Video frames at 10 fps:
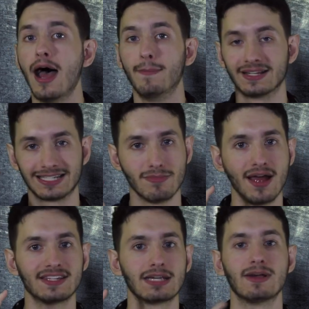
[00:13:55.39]
but
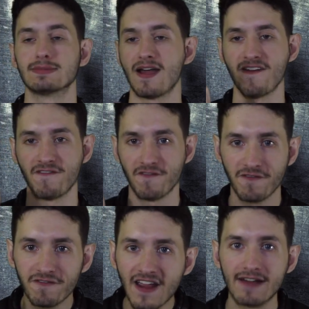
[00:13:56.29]
cements him as my
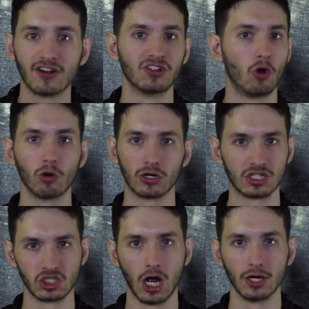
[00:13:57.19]
favorite in the horror
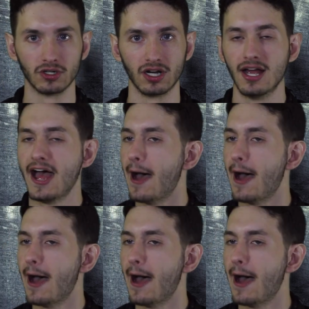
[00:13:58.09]
genre.